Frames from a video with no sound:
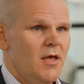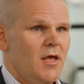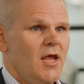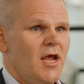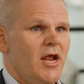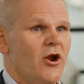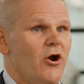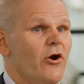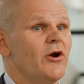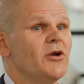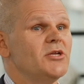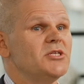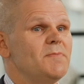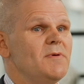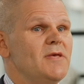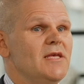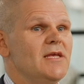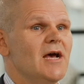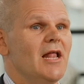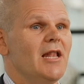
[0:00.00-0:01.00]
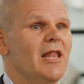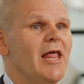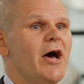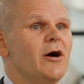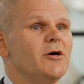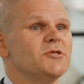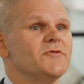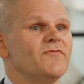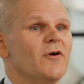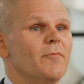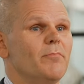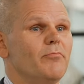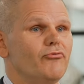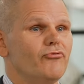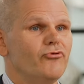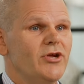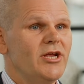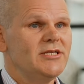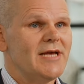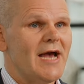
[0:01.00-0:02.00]
An RSP allows for
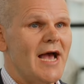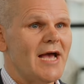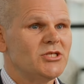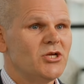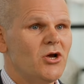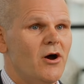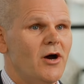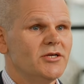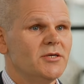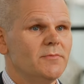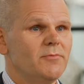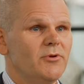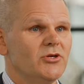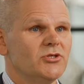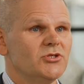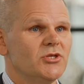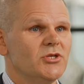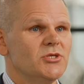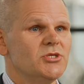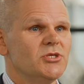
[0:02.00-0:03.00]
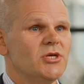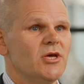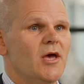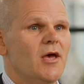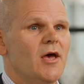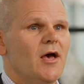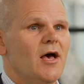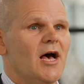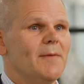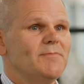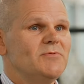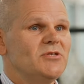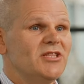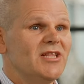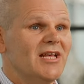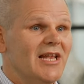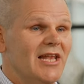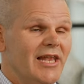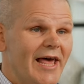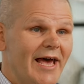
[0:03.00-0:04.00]
pre-tax contributions up to
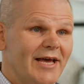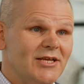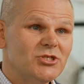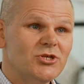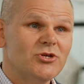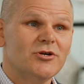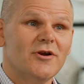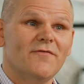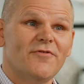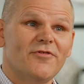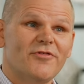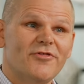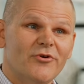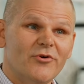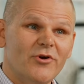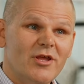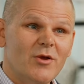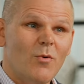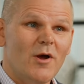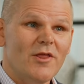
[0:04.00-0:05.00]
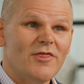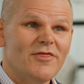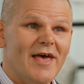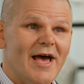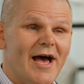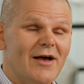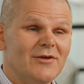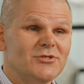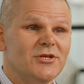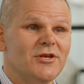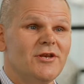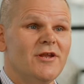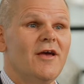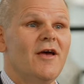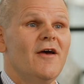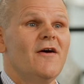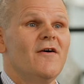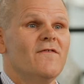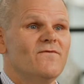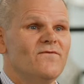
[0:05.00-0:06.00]
the lesser of
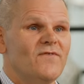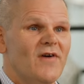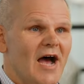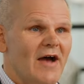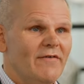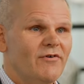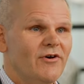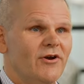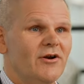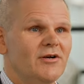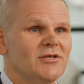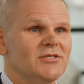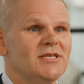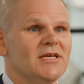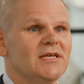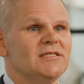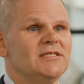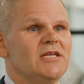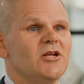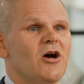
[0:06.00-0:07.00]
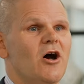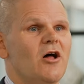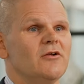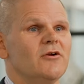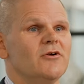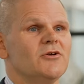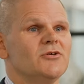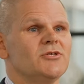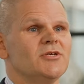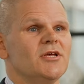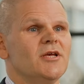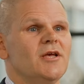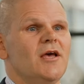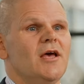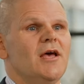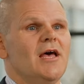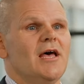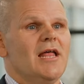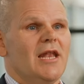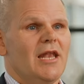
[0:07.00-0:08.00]
$31,560,
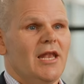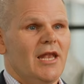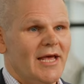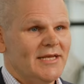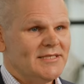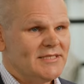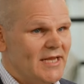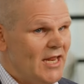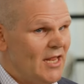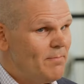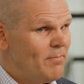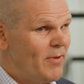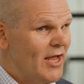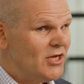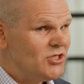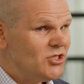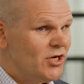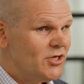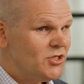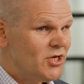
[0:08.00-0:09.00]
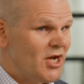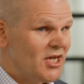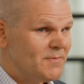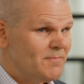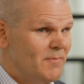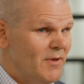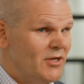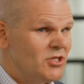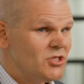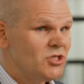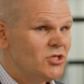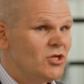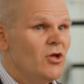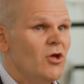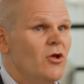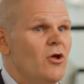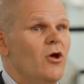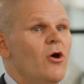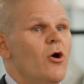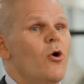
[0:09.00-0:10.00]
less any pension adjustments,
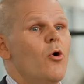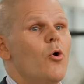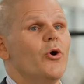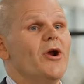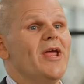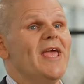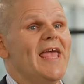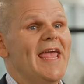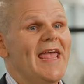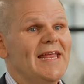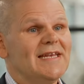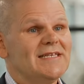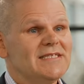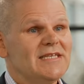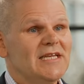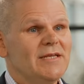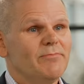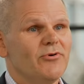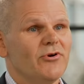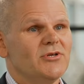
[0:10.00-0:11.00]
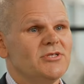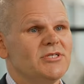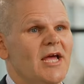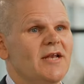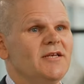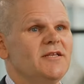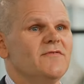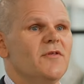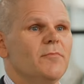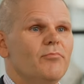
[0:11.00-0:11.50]
or 18% of the